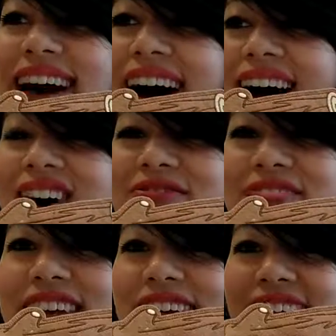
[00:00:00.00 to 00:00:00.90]

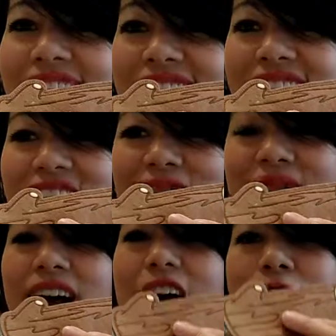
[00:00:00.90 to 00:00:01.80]
Yum, yum.